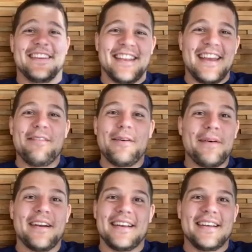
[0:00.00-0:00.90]
the,
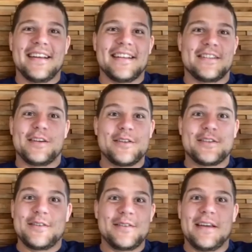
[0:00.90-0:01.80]
everybody is
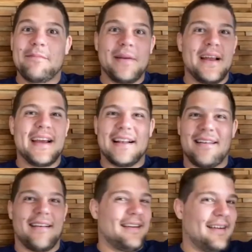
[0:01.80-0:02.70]
used to him playing at
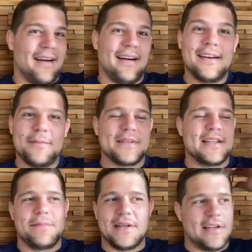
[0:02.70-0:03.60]
like 100
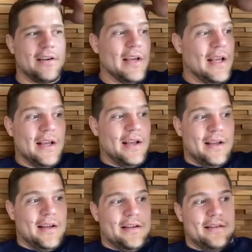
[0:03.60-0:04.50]
percent peak. So
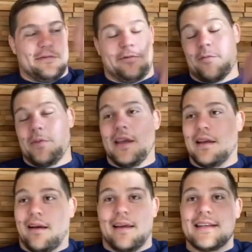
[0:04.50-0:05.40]
for
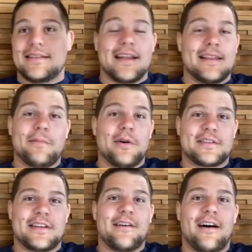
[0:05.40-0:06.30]
me, like he set the bar
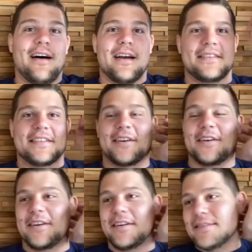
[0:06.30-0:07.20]
so high,
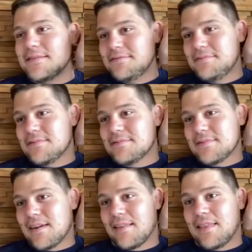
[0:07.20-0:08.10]
so
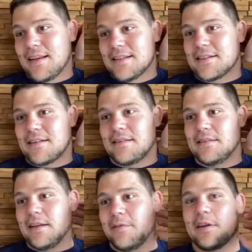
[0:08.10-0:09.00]
I think it's
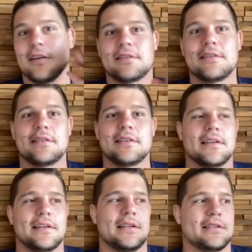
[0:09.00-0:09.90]
difficult.
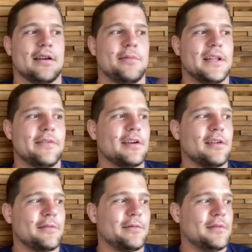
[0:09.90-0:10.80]
It's going to be
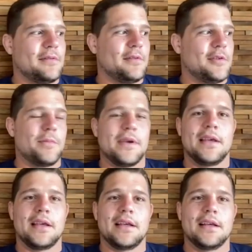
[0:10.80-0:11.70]
difficult to
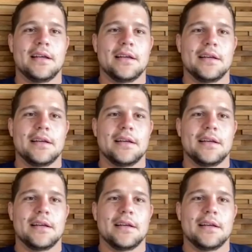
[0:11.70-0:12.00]
be